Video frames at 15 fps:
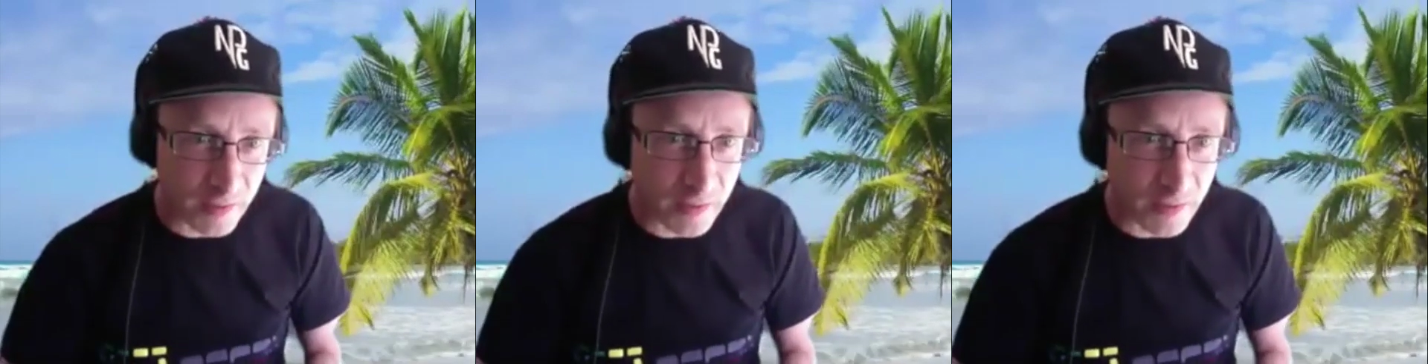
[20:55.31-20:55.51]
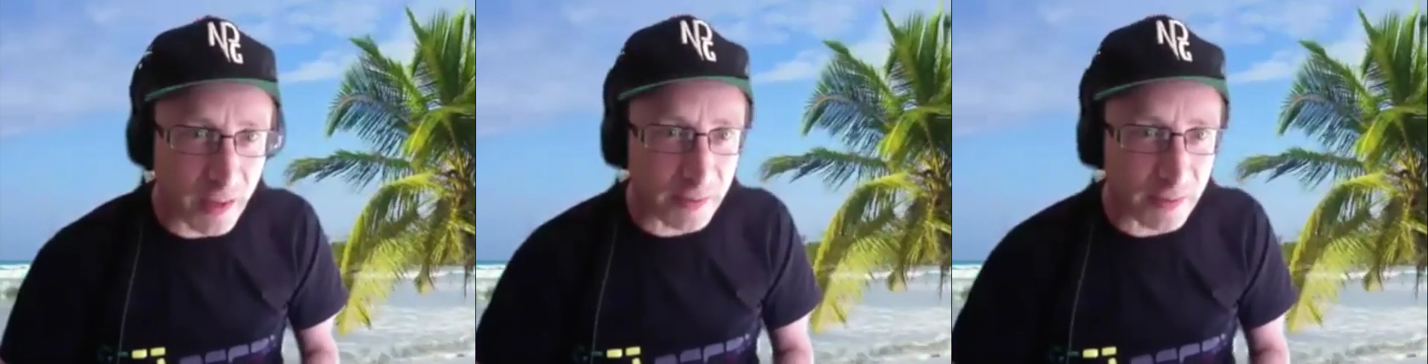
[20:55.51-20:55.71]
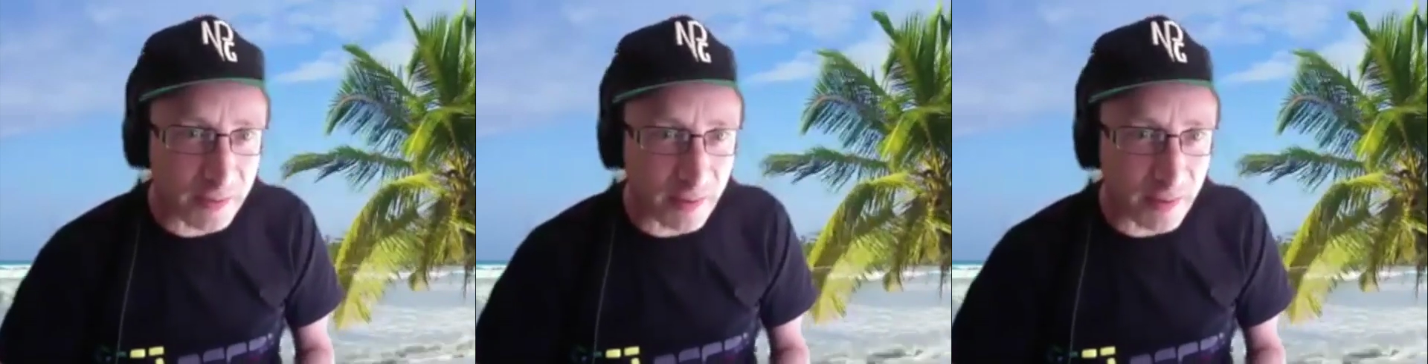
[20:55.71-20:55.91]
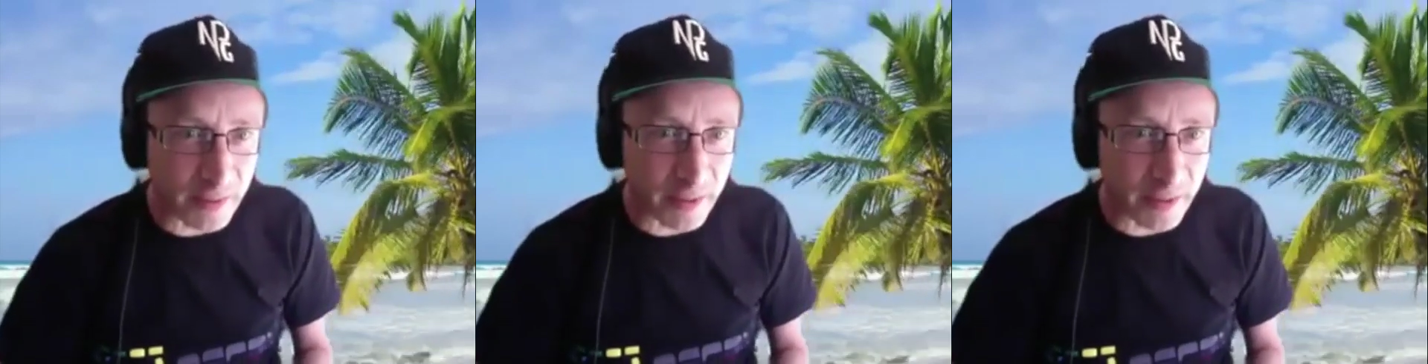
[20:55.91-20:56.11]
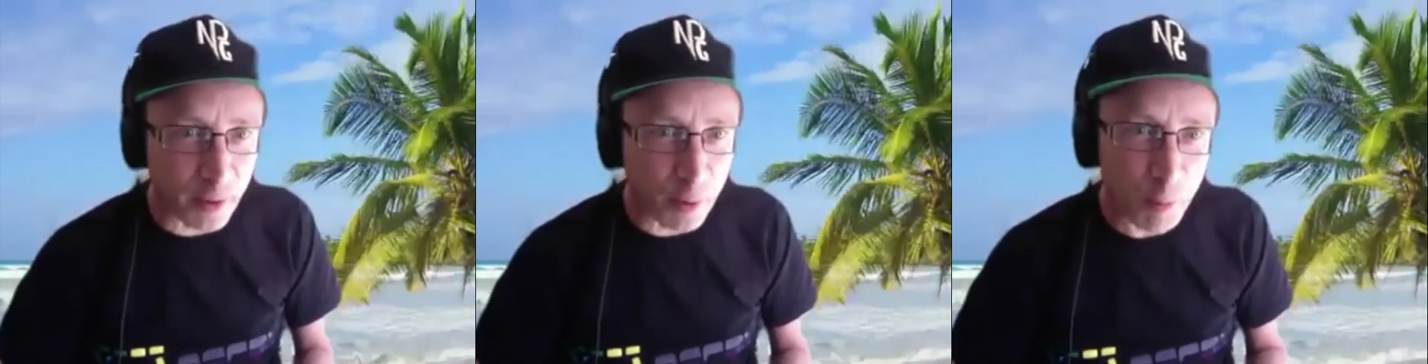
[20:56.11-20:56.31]
That's
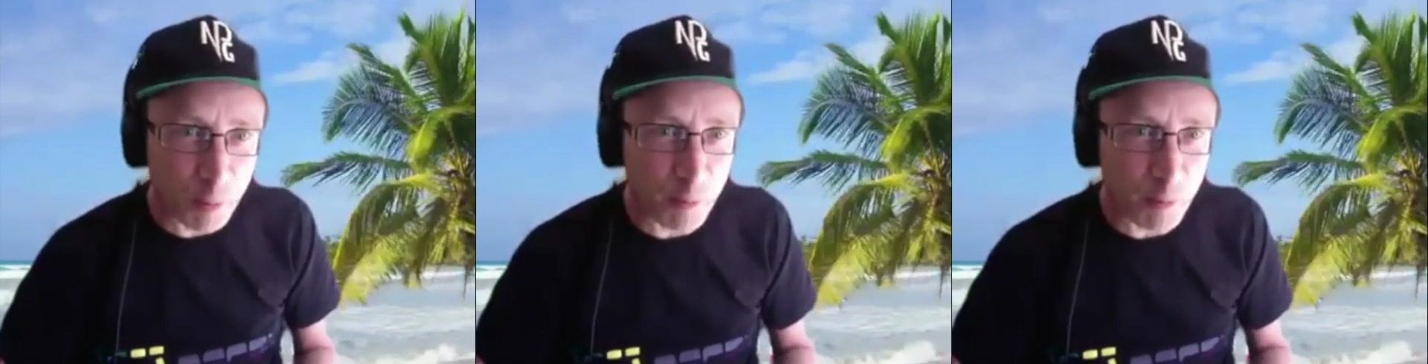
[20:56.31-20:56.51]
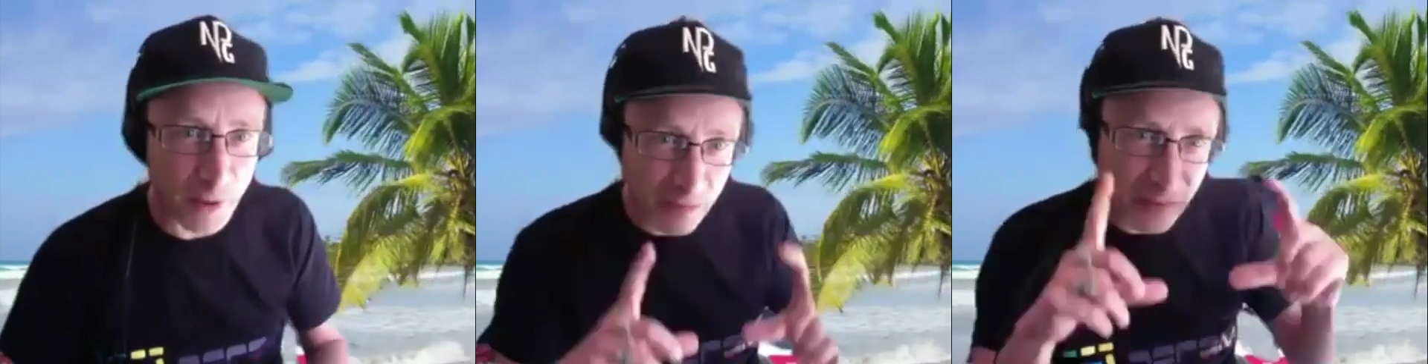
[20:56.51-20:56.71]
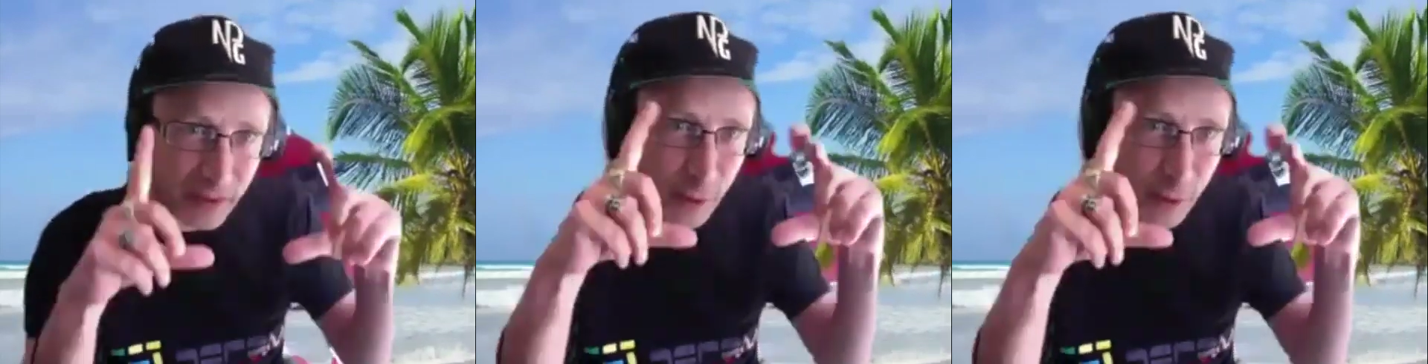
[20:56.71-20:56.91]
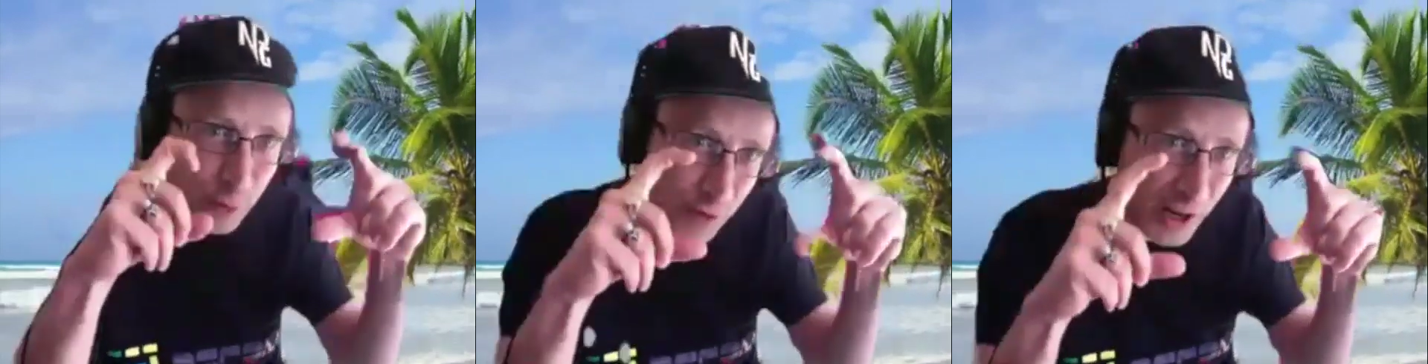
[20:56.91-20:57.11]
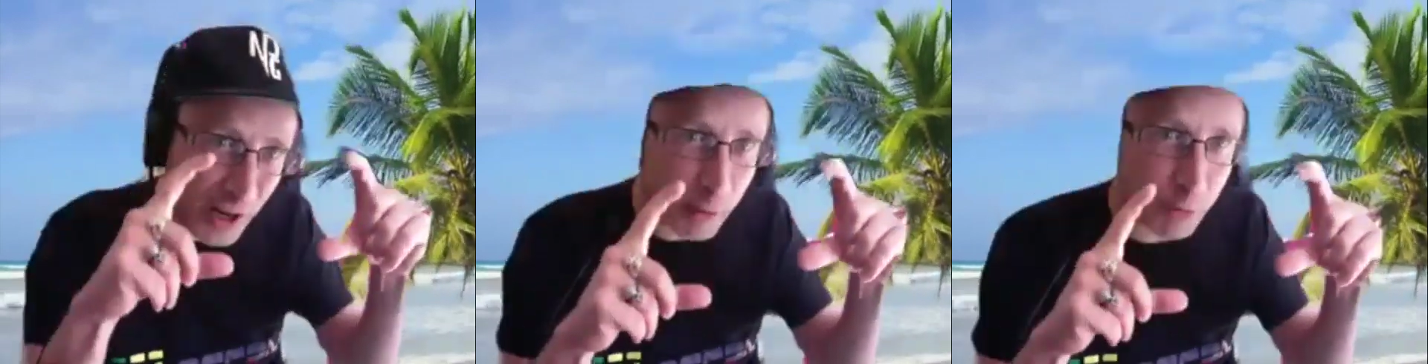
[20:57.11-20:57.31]
a little
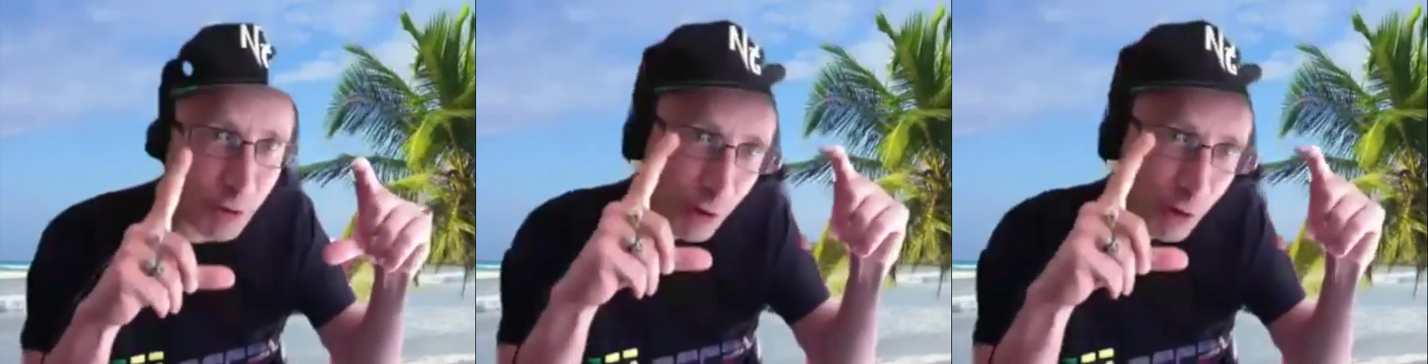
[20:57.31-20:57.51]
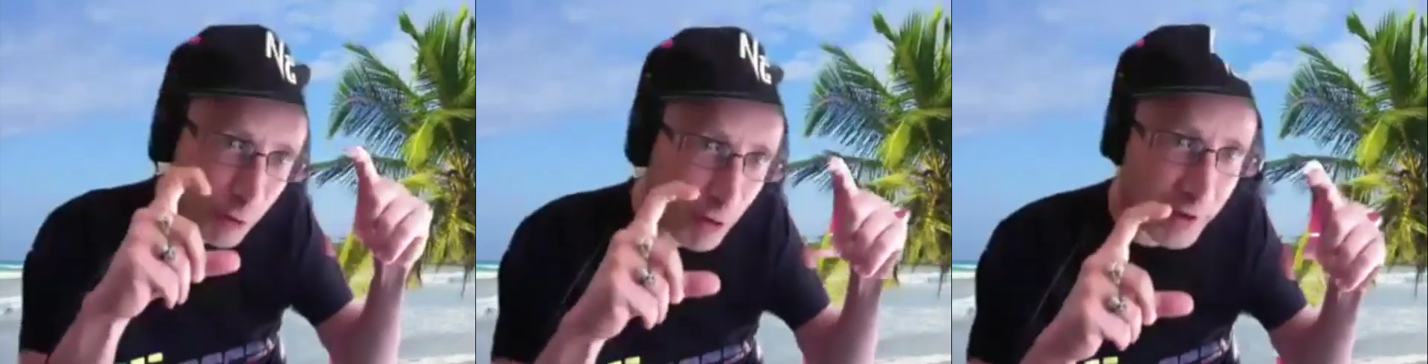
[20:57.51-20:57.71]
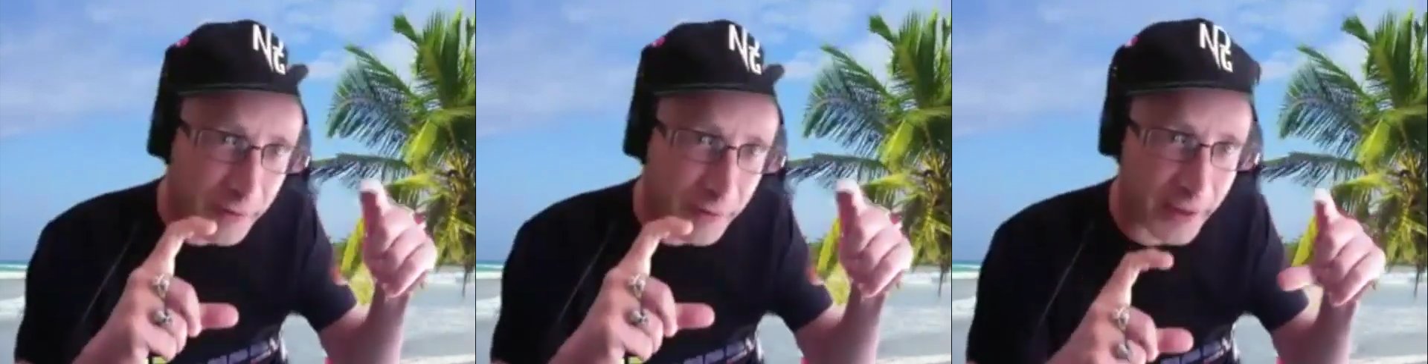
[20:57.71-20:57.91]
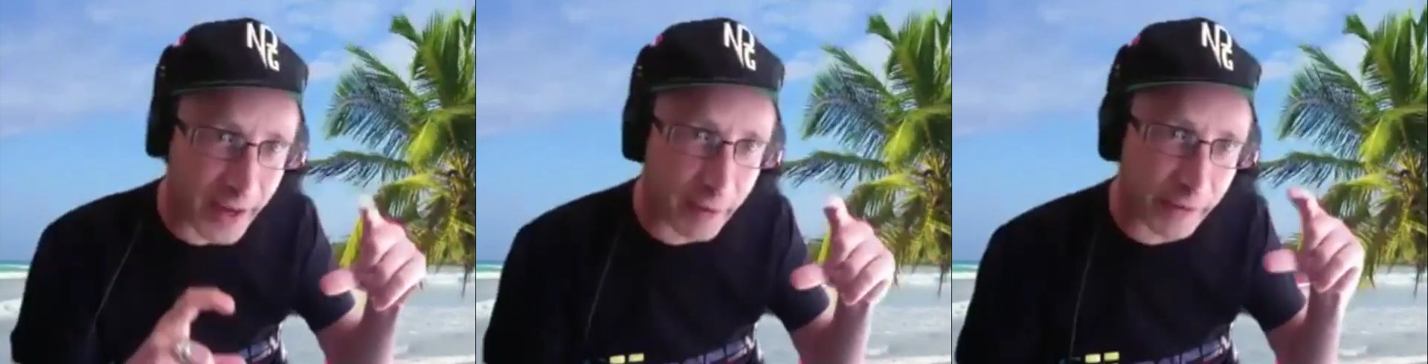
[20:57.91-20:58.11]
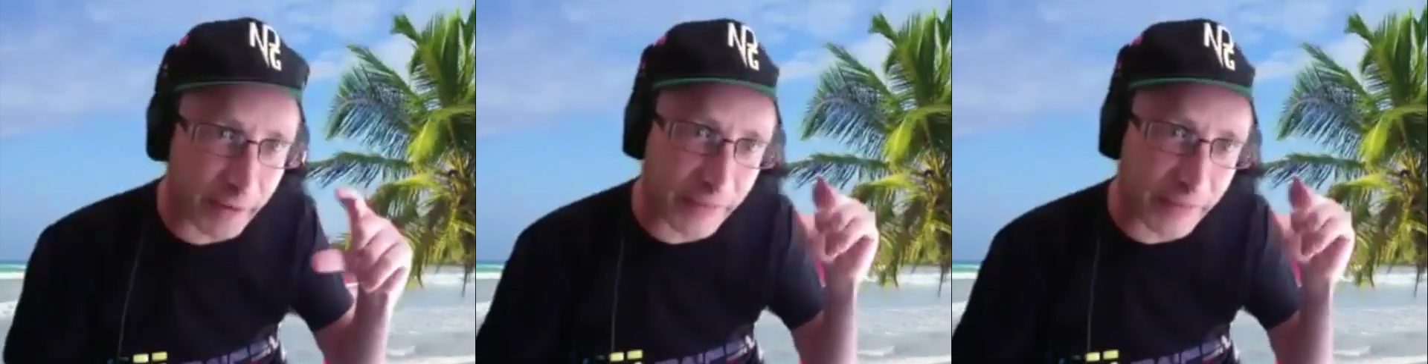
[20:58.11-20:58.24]
snapshot right there, isn't